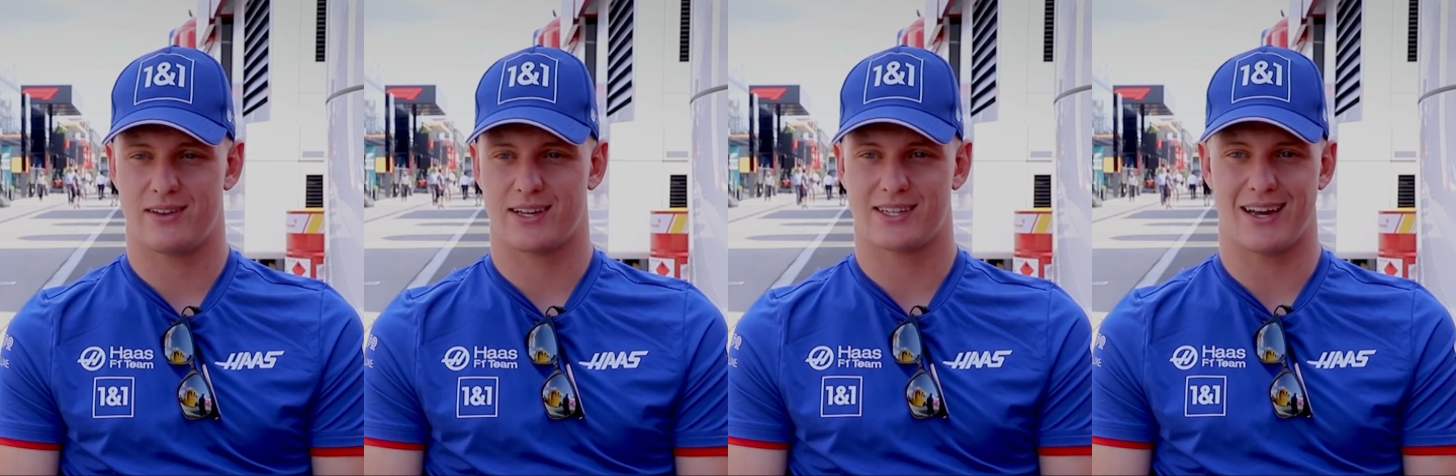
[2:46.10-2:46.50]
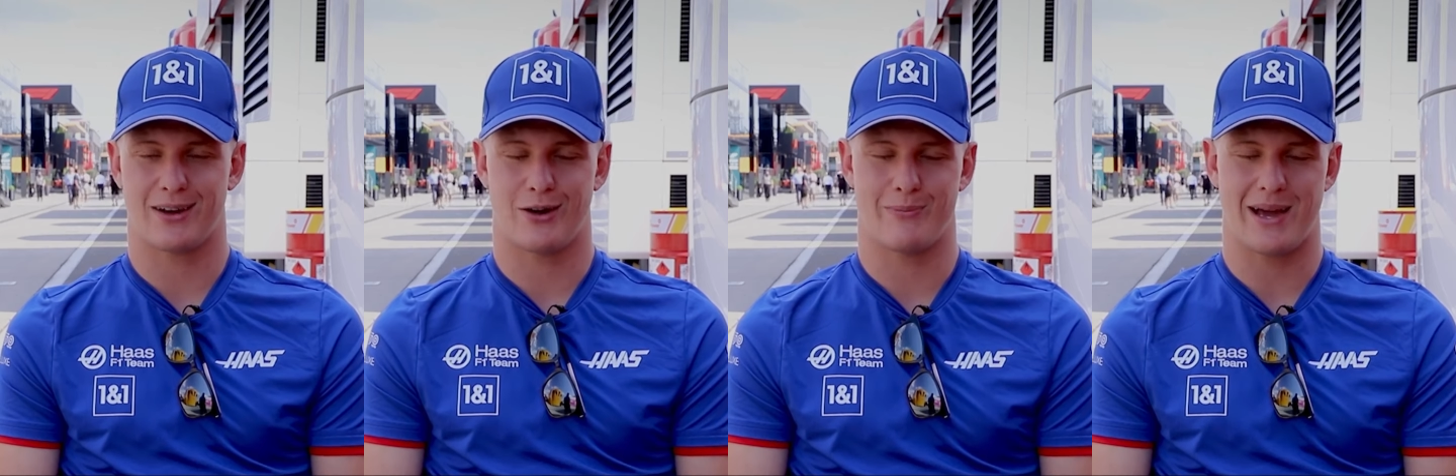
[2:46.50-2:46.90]

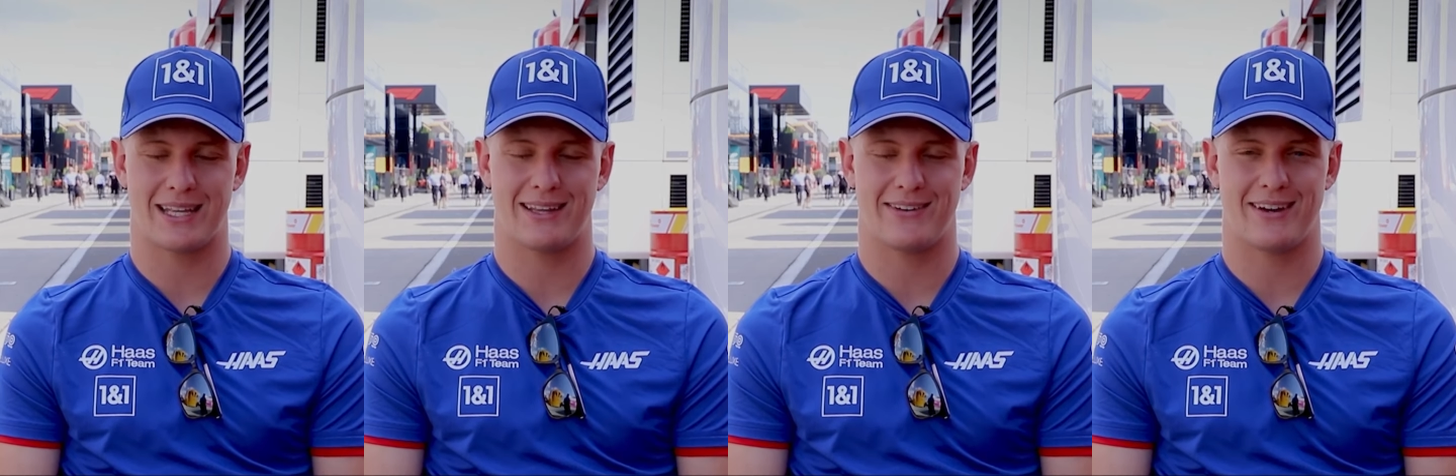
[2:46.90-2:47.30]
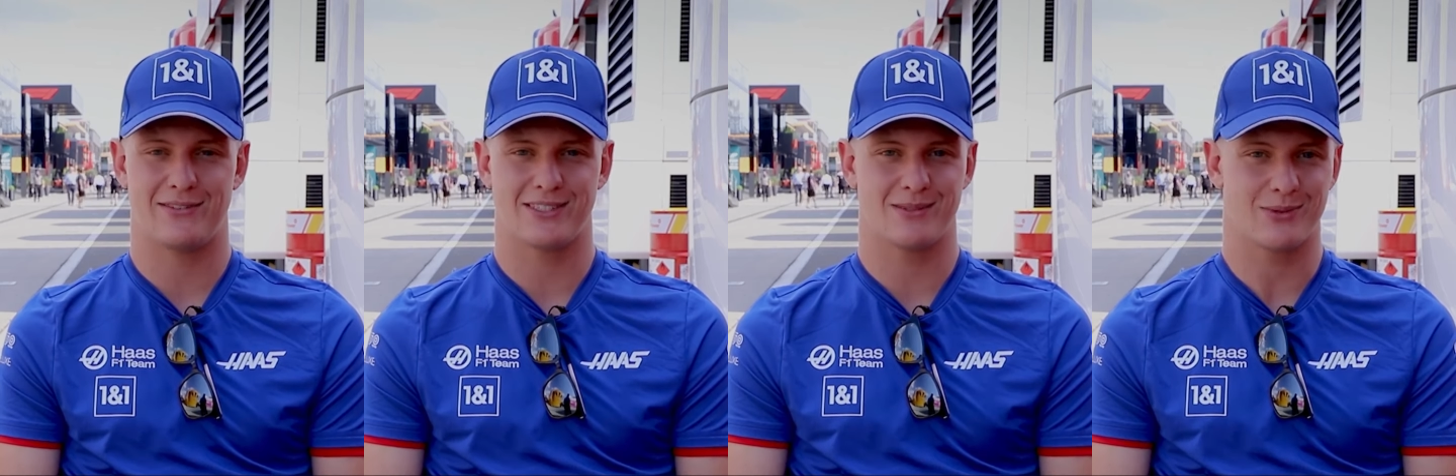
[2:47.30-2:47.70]
excited going back there and
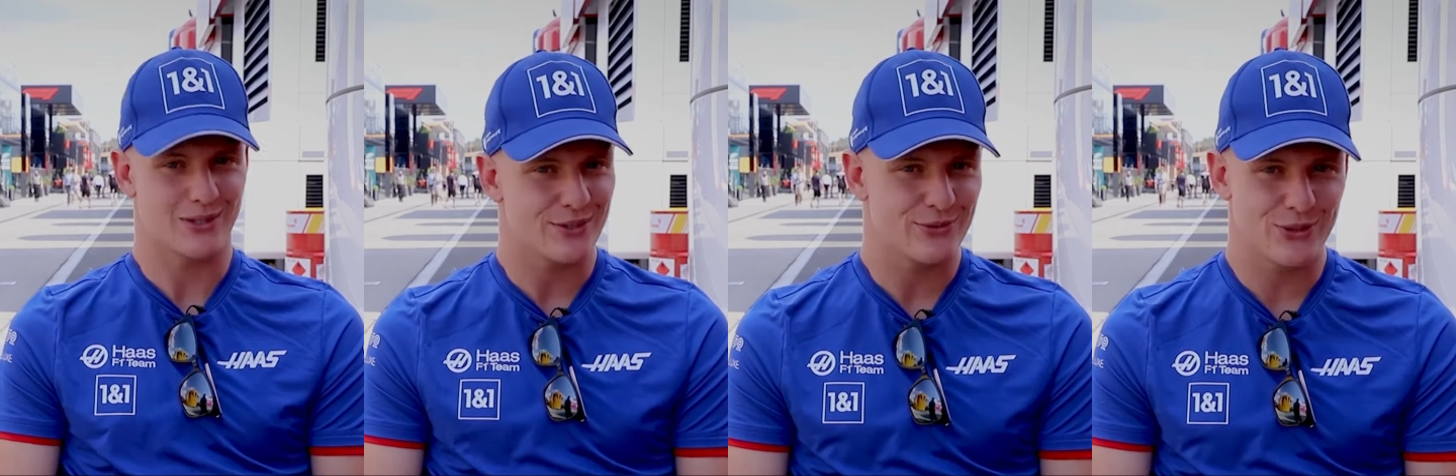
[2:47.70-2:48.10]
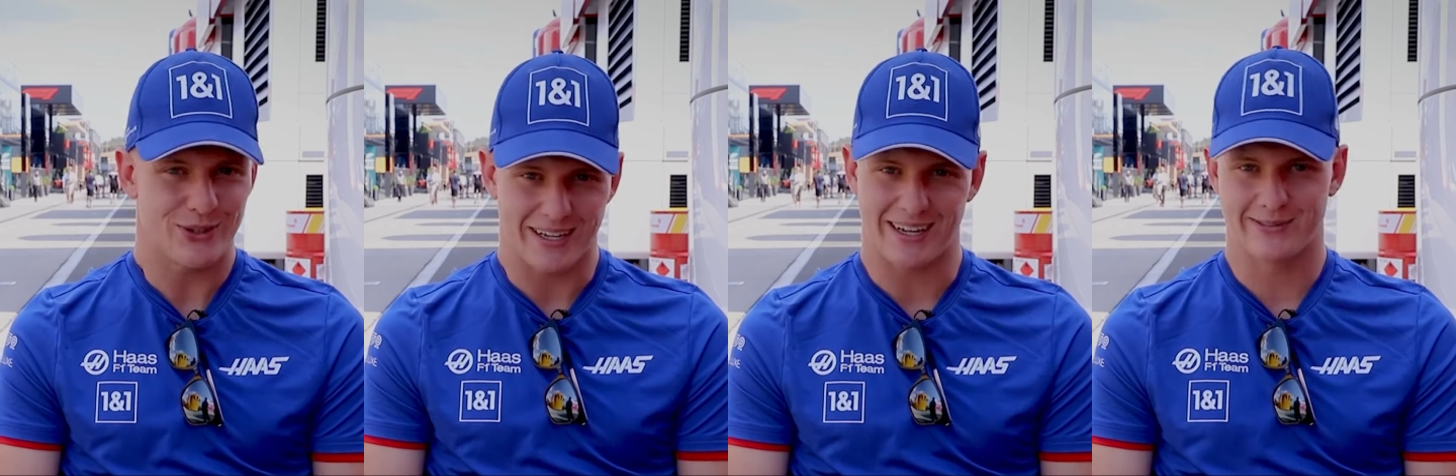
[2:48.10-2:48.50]
having some good
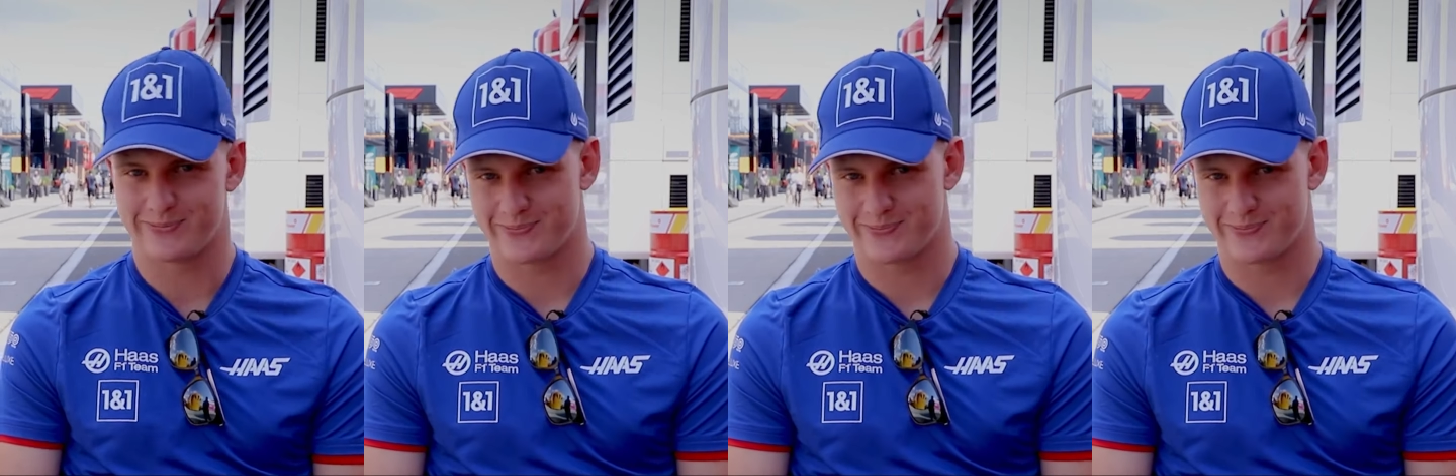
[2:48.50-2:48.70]
food again.